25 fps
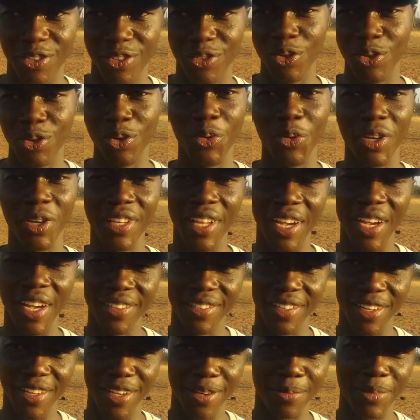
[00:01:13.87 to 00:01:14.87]
Knowing
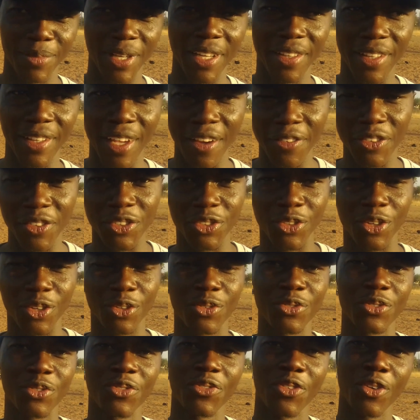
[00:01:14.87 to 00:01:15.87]
that the type is
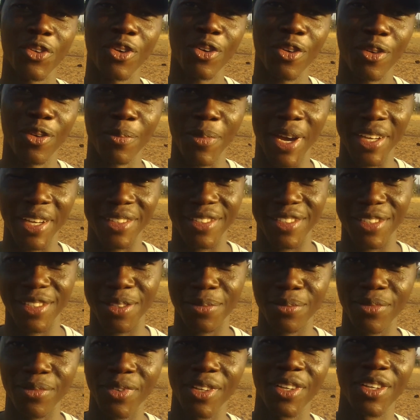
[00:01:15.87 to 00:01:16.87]
not good for my
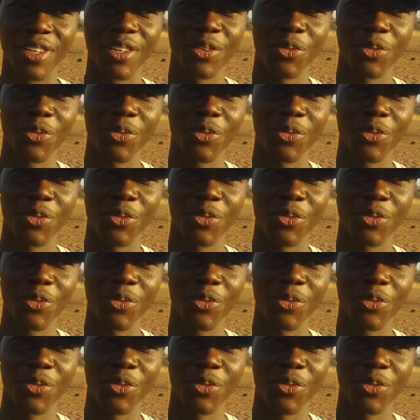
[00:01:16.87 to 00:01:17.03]
team,